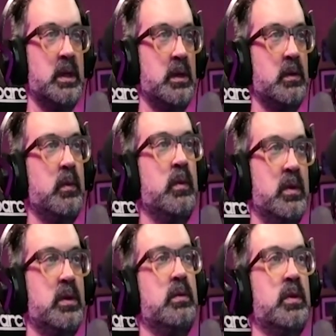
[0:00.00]
we'll,
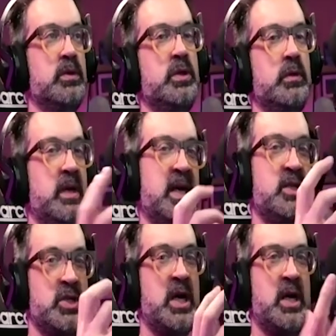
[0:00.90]
we'll do a
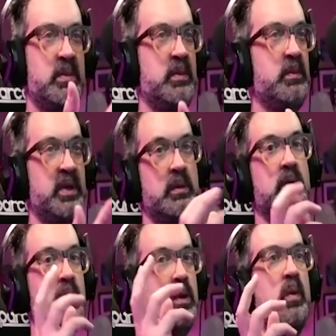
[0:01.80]
job, but you
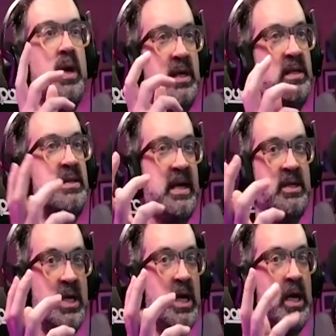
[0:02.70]
know, what is that
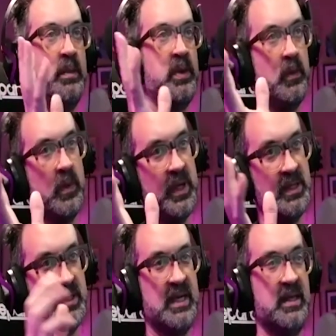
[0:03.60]
job or what is
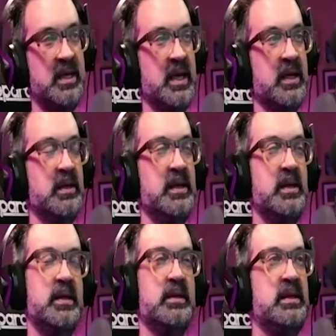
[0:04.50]
that thing?
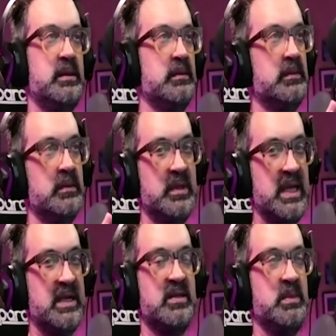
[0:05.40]

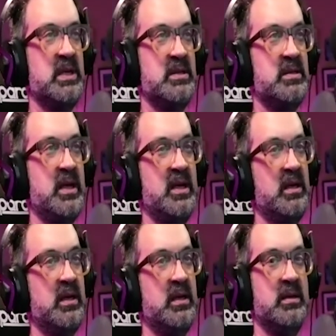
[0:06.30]
That to me is like, ugh,
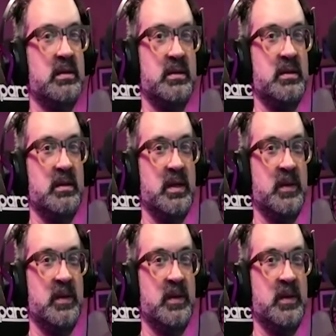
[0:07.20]
you know?